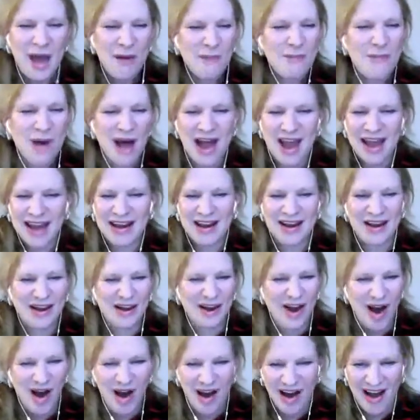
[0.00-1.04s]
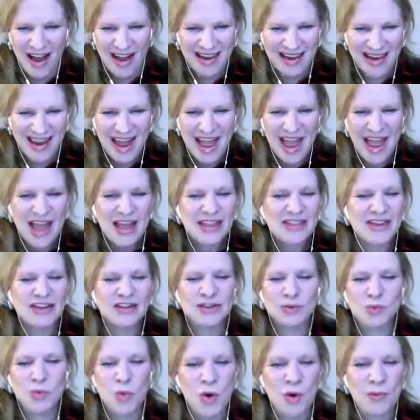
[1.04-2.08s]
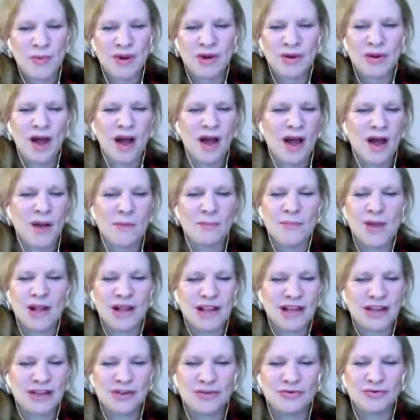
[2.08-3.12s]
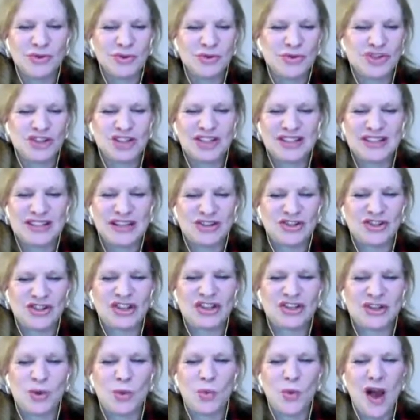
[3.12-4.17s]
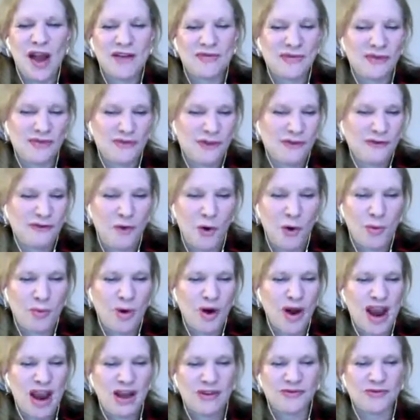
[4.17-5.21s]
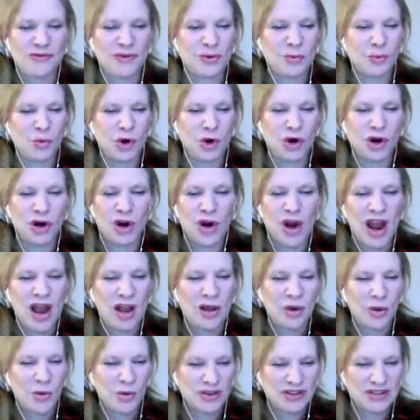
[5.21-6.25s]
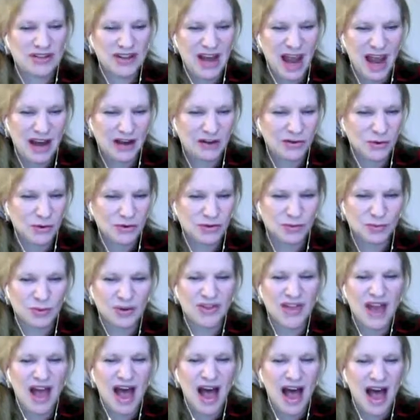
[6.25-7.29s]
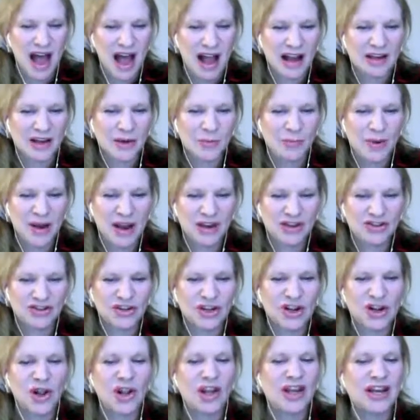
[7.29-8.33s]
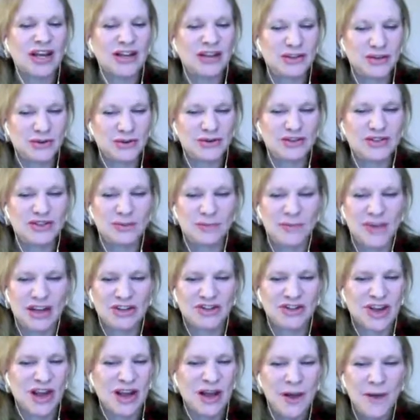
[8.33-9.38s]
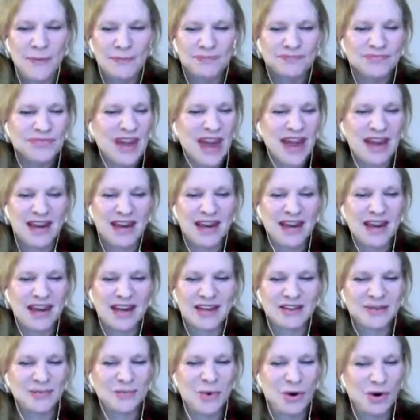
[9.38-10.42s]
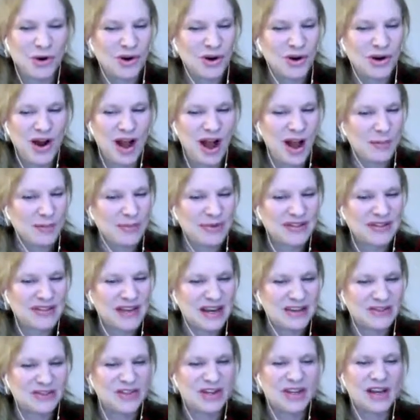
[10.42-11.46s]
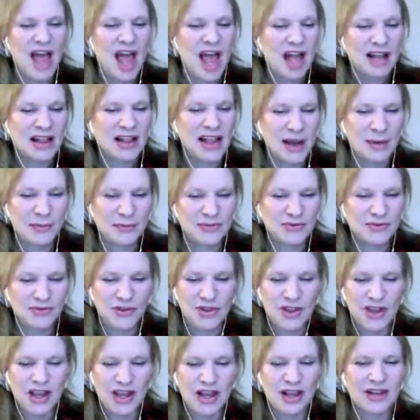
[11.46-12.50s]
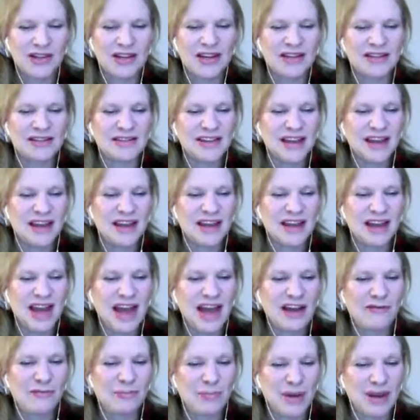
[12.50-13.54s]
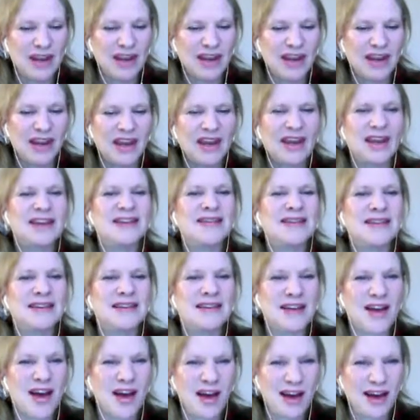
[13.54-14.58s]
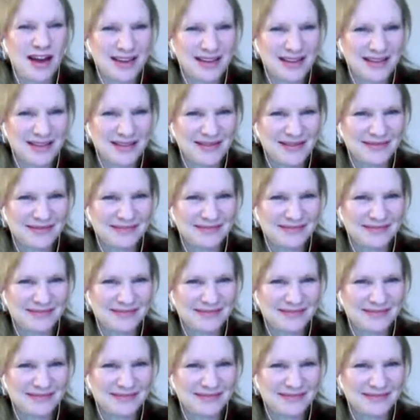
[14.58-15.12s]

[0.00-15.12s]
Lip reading: My God. This woman, Melinda Roos, she says she's the wife of a former Hanford worker who was diagnosed with occupational-induced dementia, and his worker compensation claims for the illness have been denied.